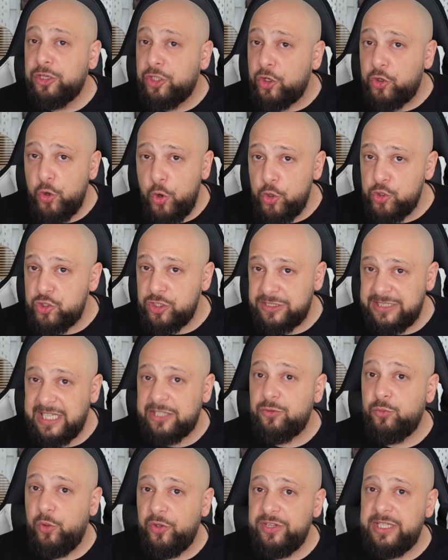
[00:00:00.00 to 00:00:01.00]
the coaches
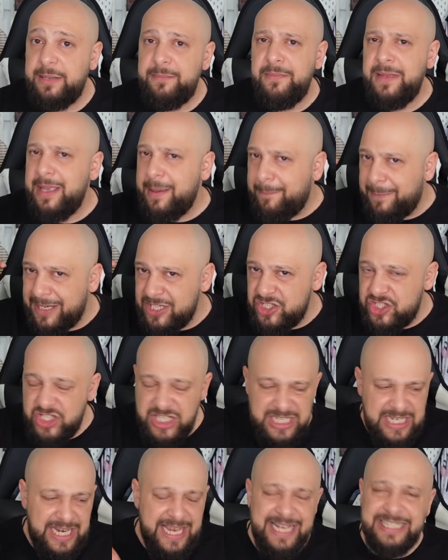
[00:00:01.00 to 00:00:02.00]
that won them,
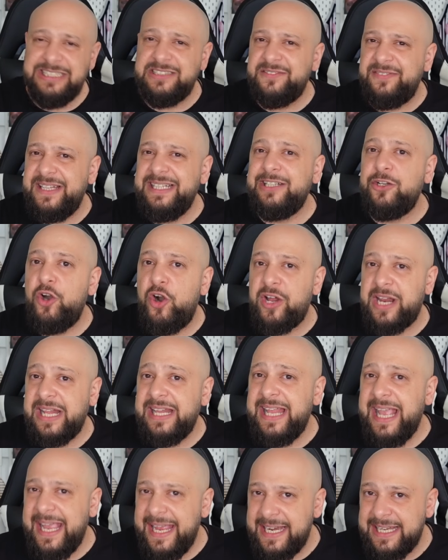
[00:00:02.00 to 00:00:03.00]
Mancini and
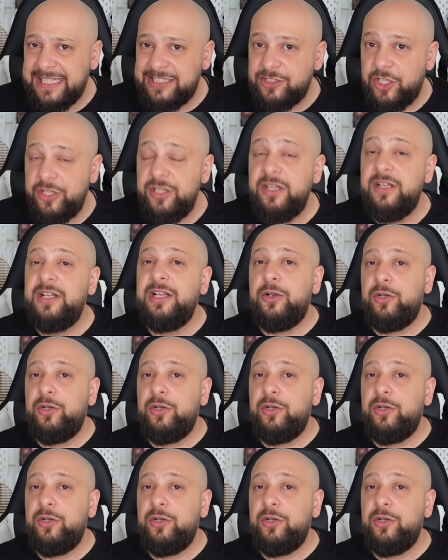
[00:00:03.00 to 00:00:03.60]
Sven-Goran Eriksson.